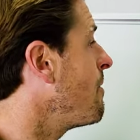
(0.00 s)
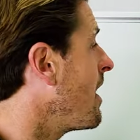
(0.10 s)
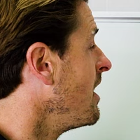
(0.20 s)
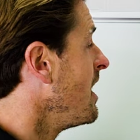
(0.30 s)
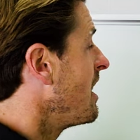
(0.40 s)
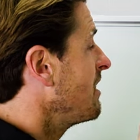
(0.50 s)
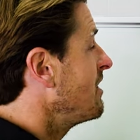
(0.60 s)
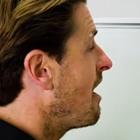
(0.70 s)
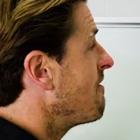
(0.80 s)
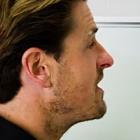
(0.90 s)
But
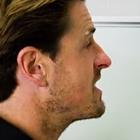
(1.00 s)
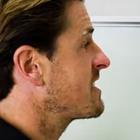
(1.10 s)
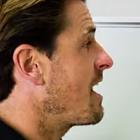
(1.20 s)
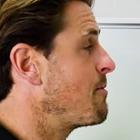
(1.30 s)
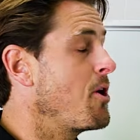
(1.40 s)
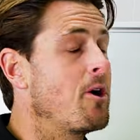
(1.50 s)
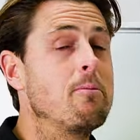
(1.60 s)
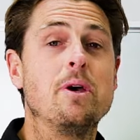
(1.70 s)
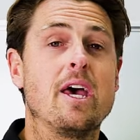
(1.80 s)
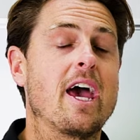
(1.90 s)
love this suburb.